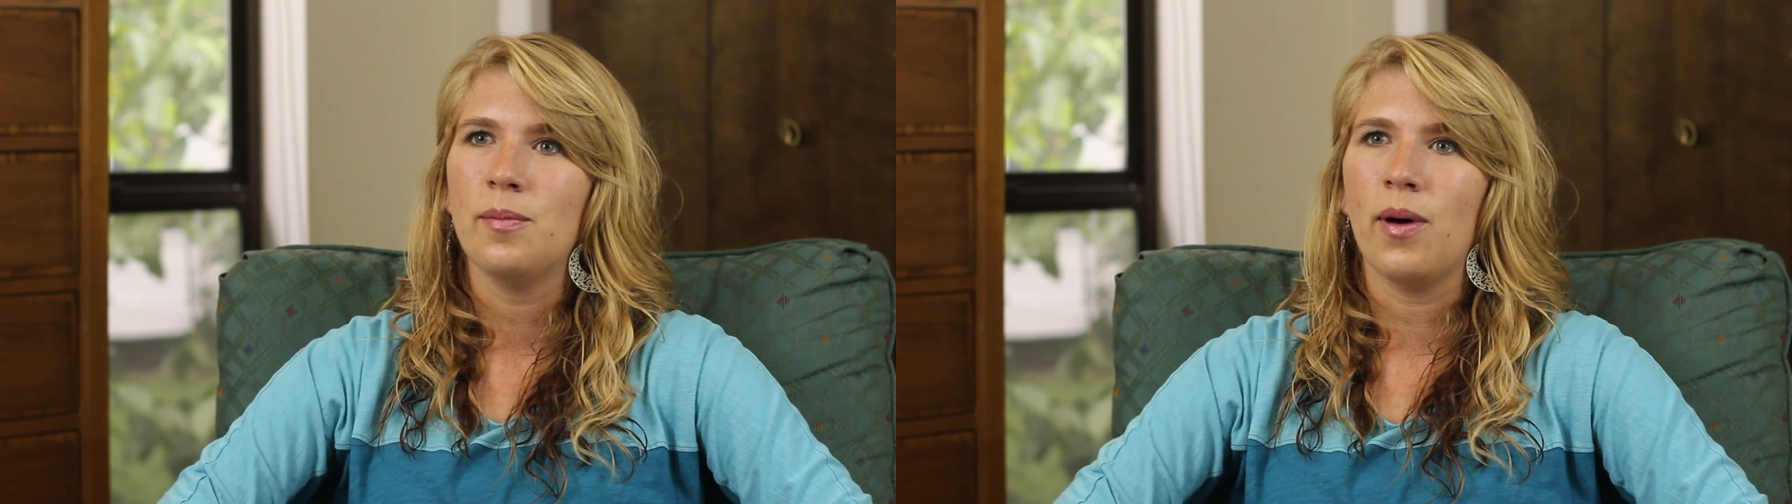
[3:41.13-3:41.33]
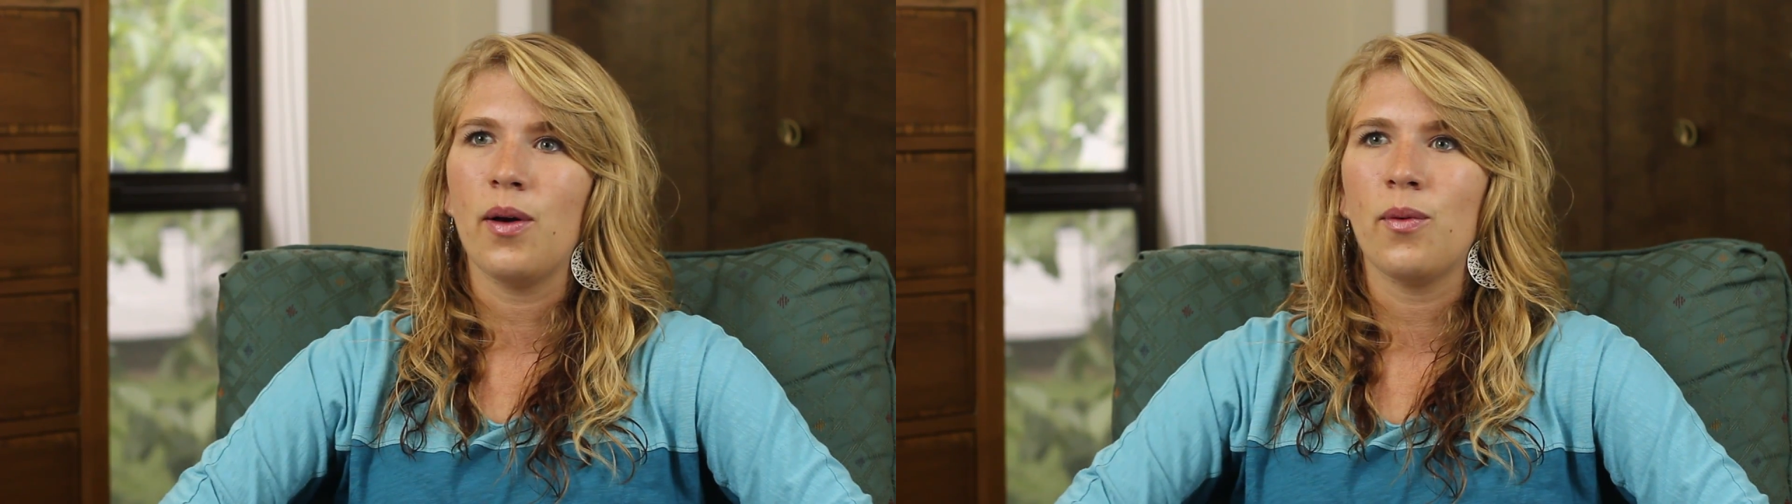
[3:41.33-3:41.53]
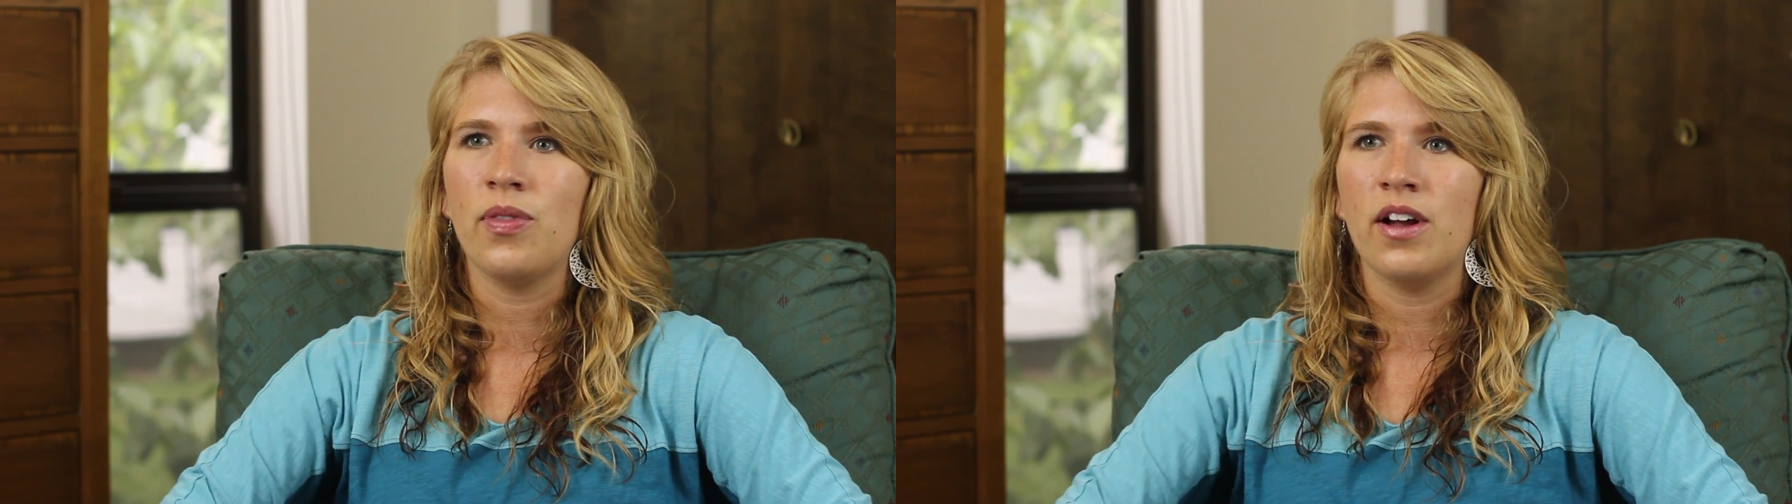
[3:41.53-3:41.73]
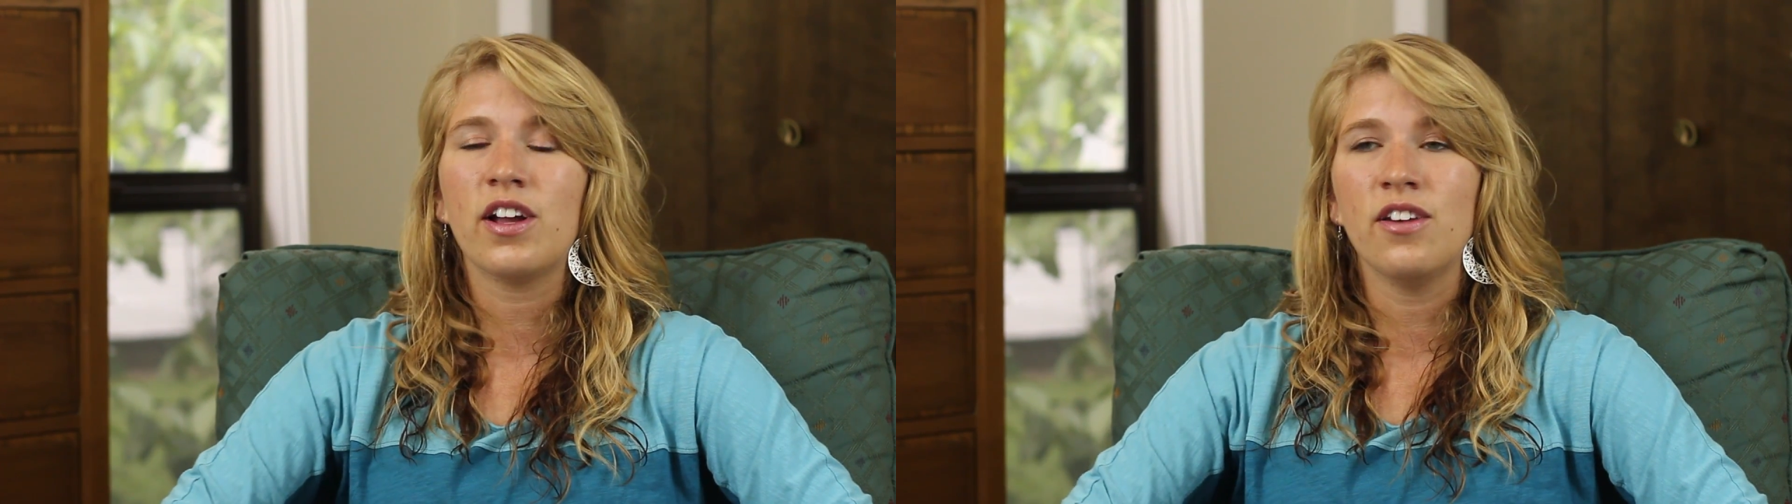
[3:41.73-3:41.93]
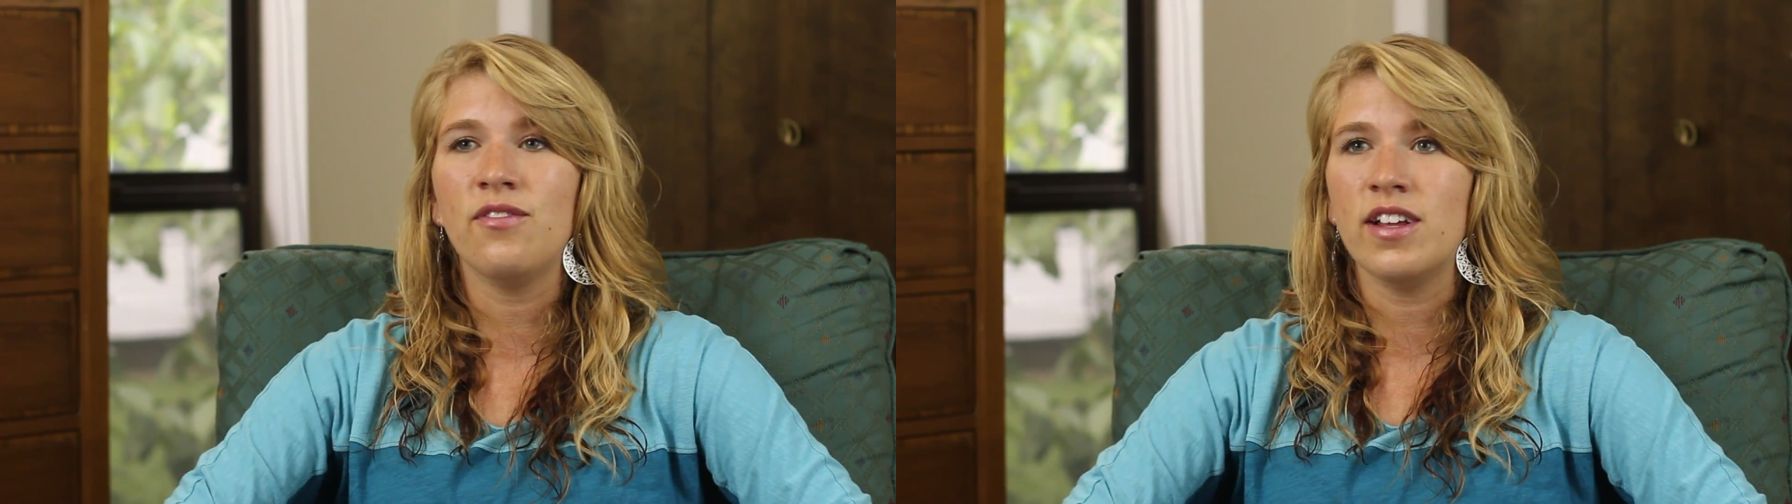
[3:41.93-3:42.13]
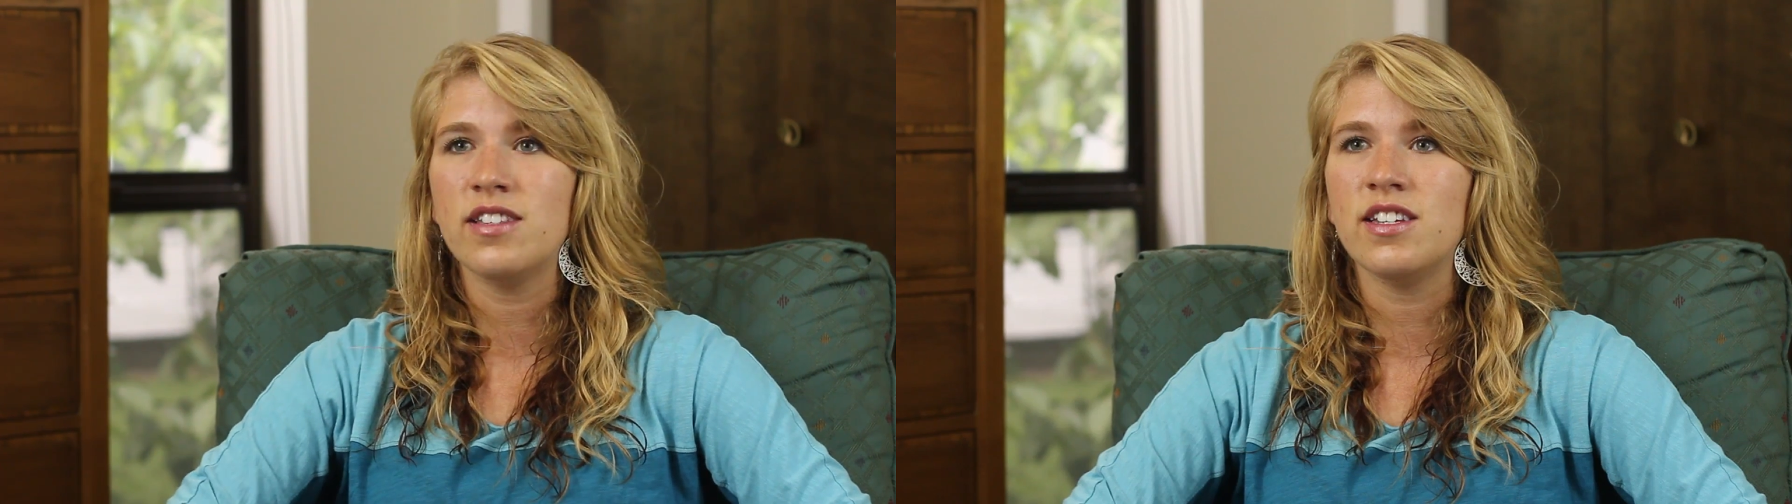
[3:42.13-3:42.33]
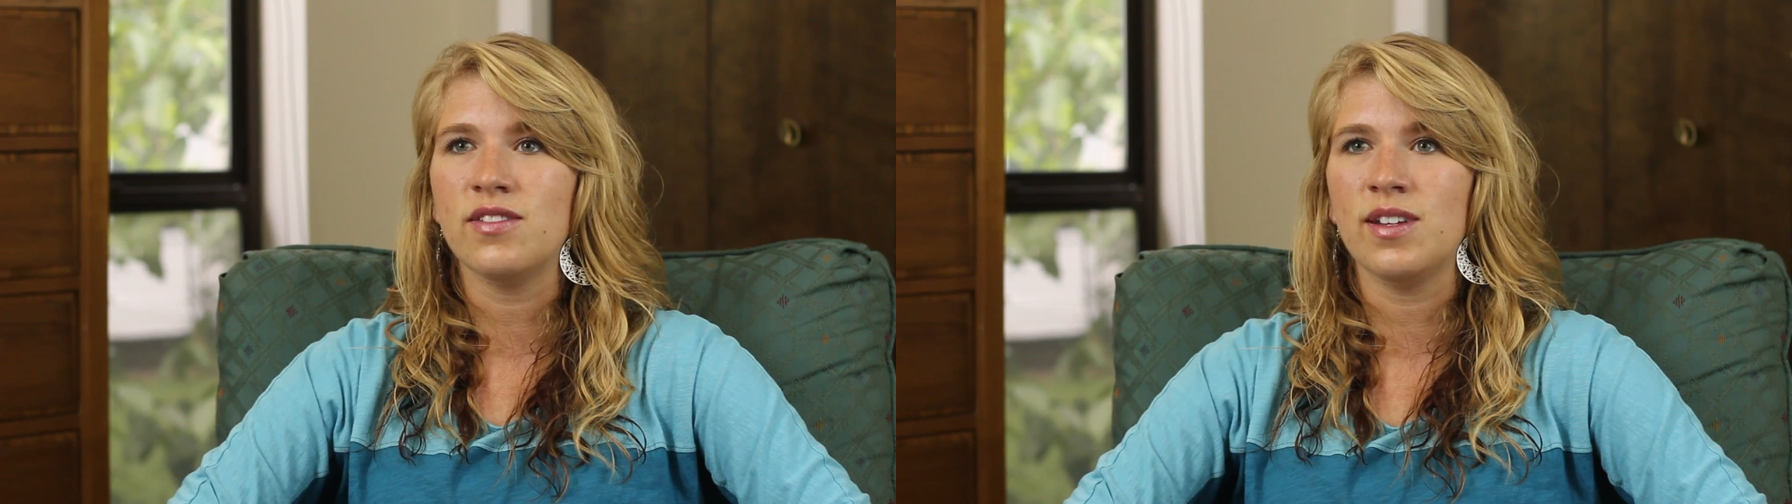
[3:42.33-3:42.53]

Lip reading: But when they're convinced of